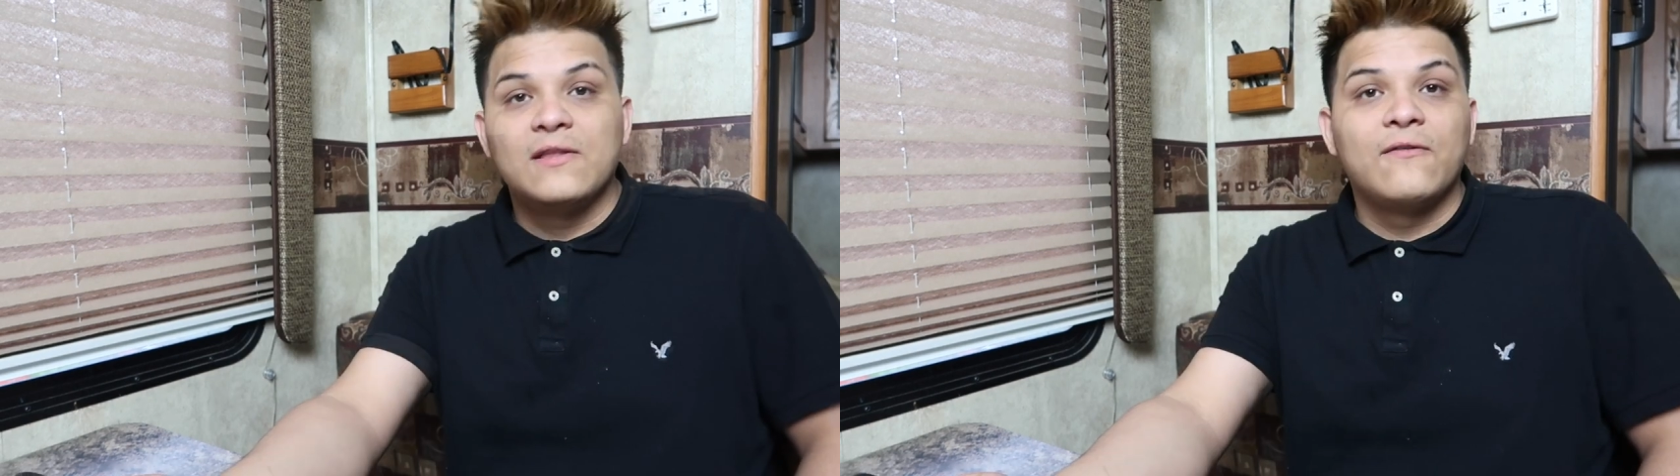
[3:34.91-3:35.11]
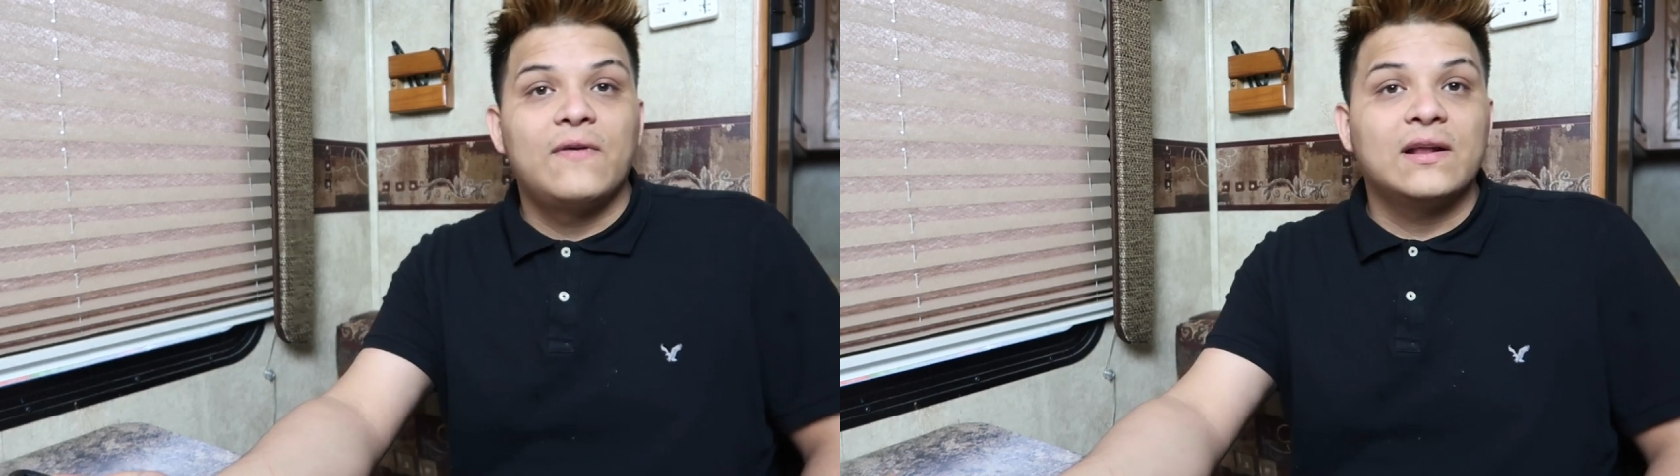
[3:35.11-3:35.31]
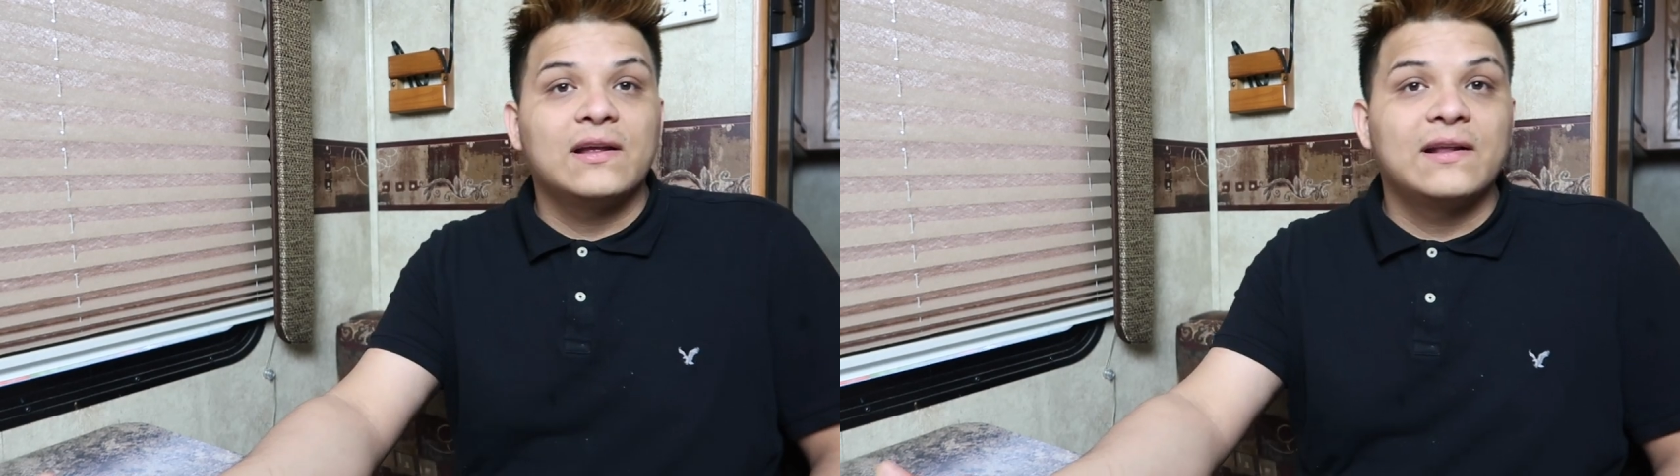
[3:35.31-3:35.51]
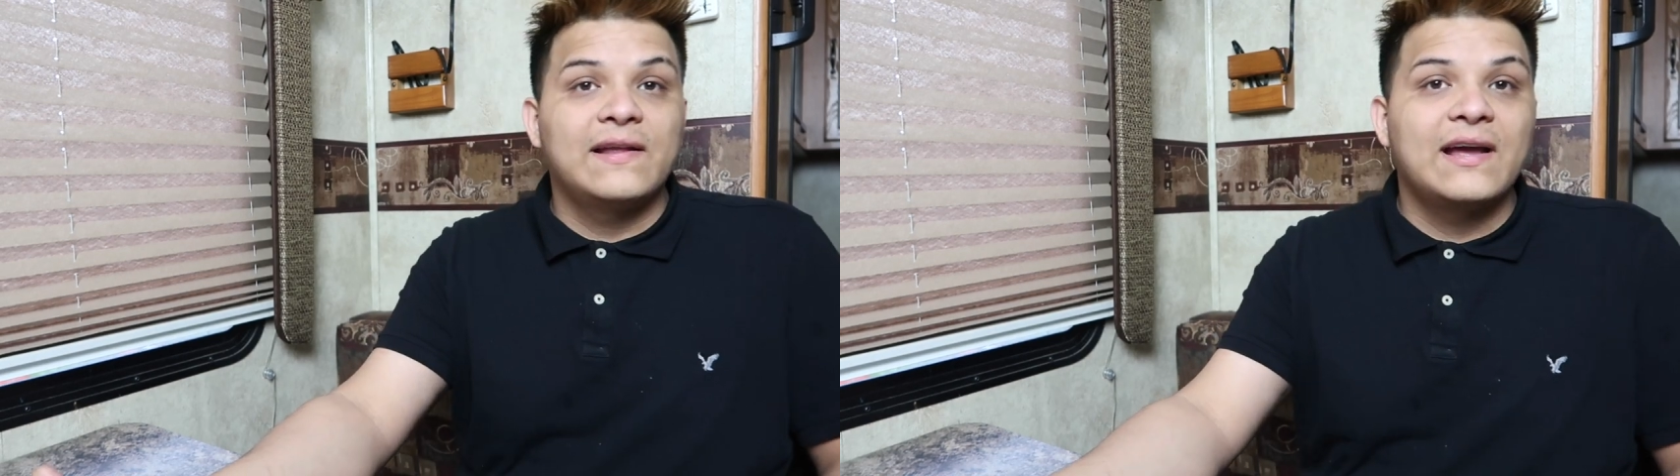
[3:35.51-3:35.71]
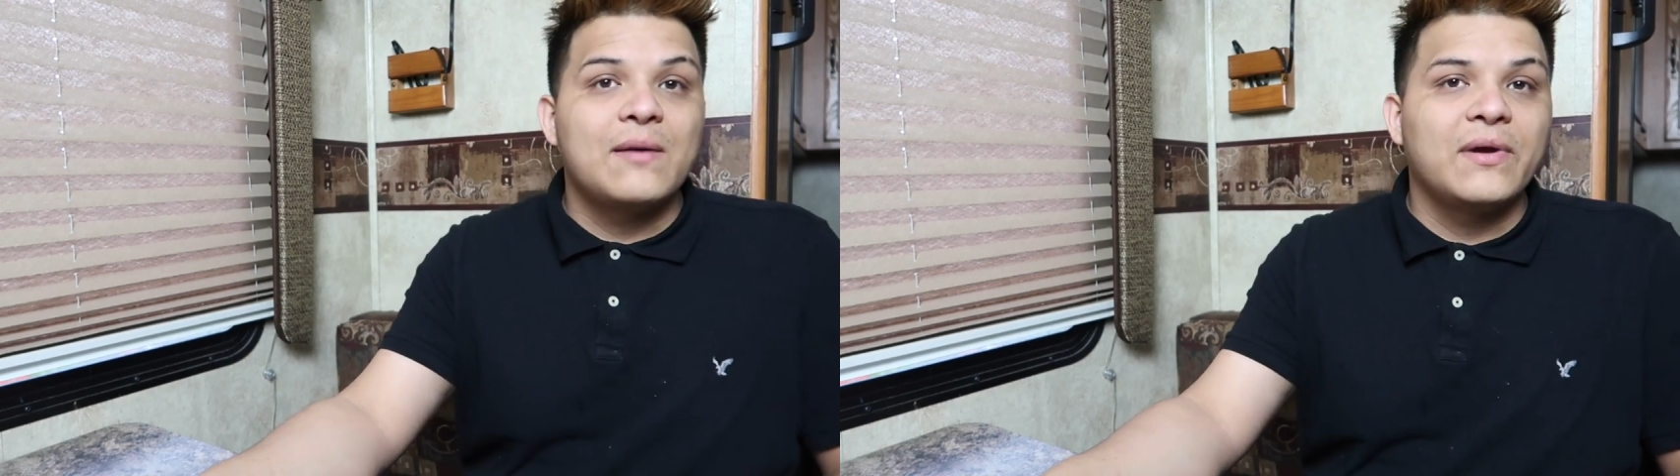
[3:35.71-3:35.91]
The fact that
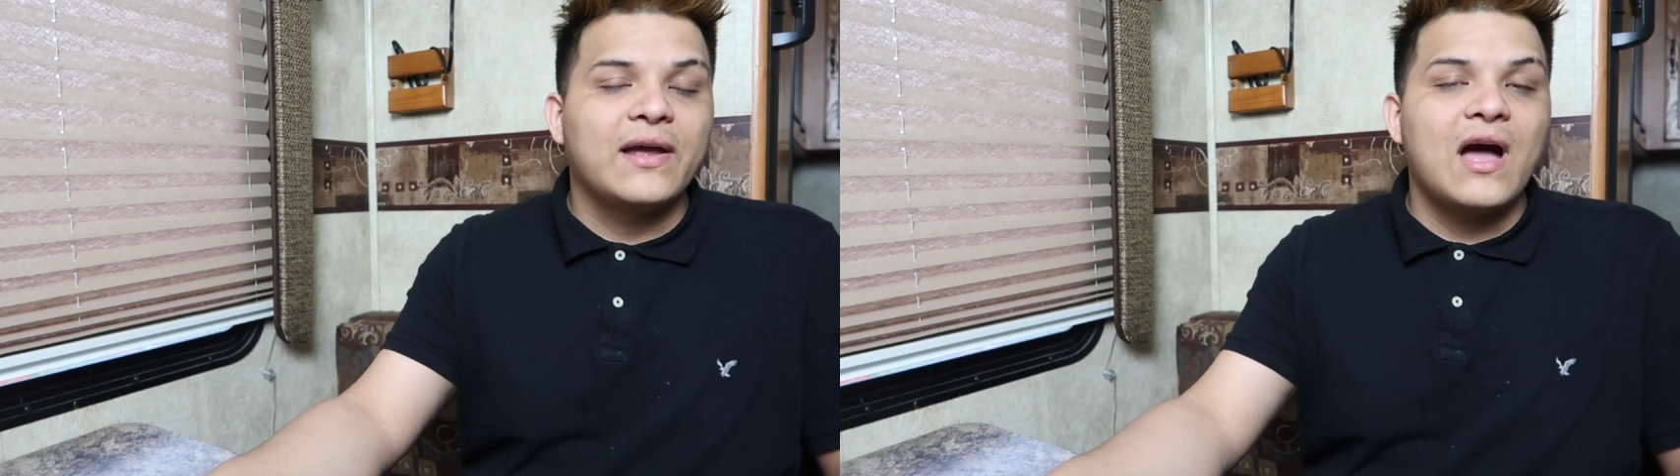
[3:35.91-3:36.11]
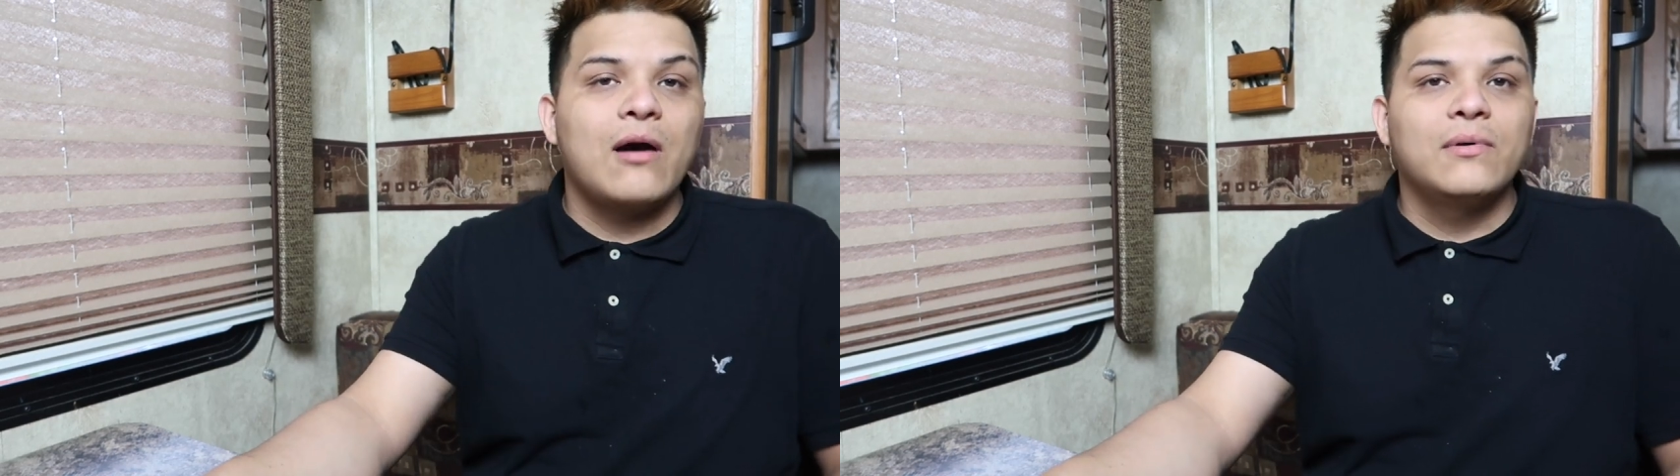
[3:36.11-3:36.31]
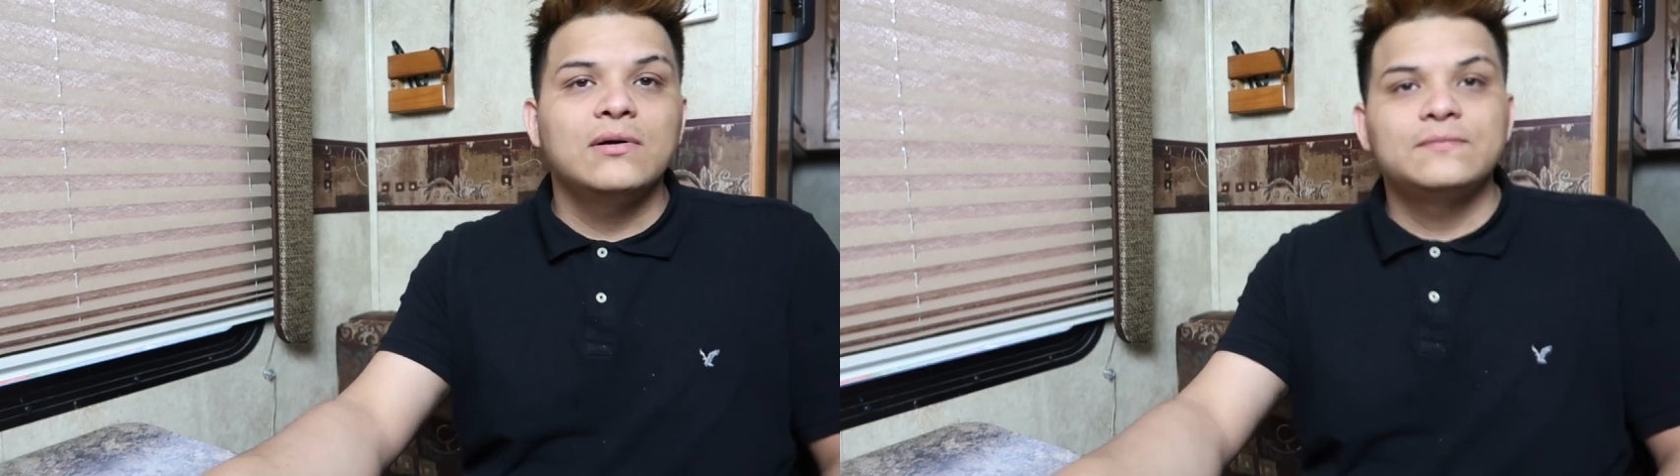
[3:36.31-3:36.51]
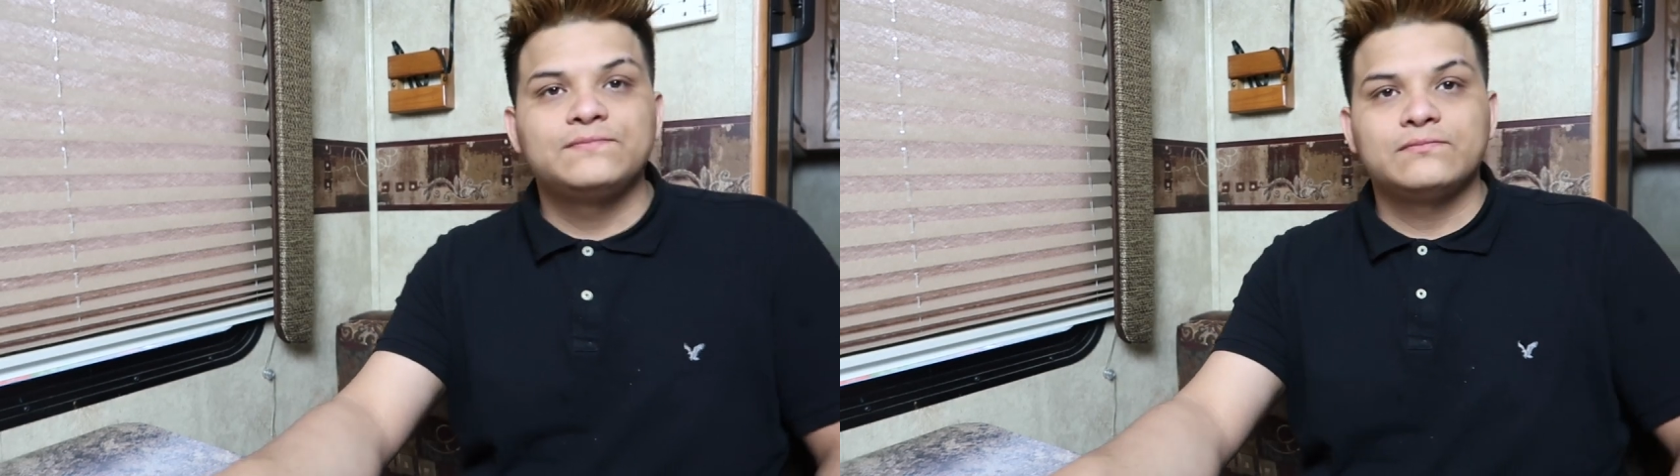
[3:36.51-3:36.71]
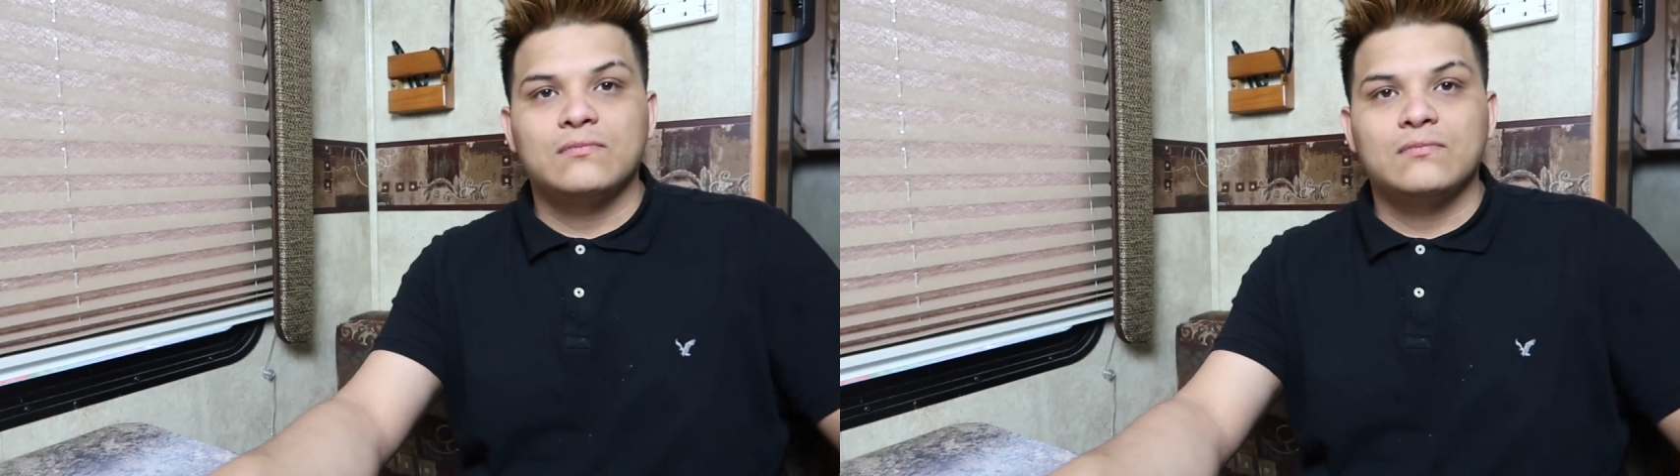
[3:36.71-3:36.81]
they got Mekaba